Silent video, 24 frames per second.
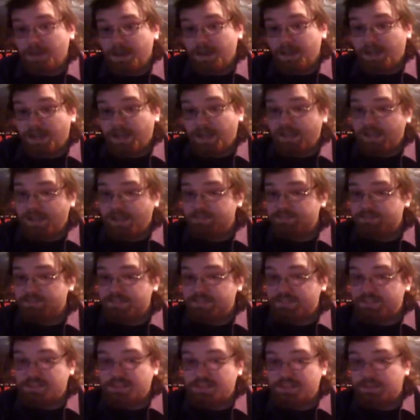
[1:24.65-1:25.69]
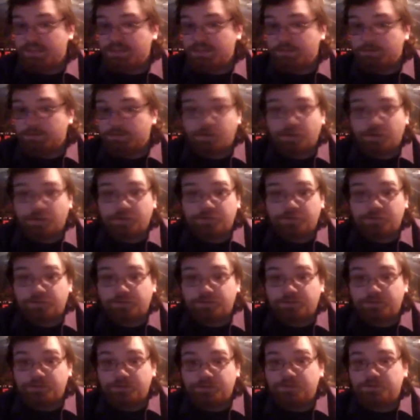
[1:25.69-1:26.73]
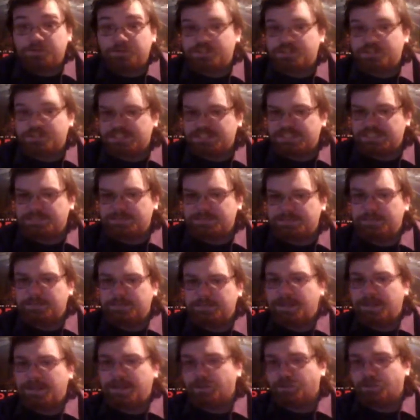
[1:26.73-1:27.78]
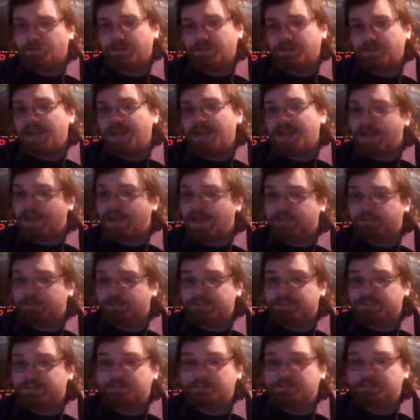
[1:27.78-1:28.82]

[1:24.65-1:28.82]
I haven't seen any of her other films, but she seems to be a great actress,